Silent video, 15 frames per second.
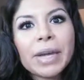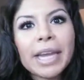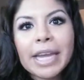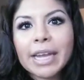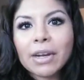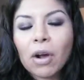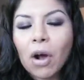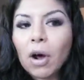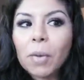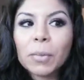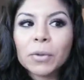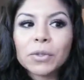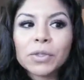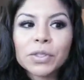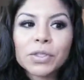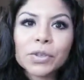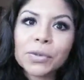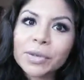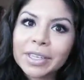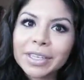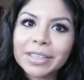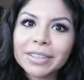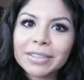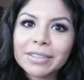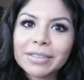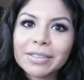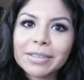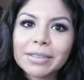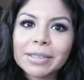in almost 2 years.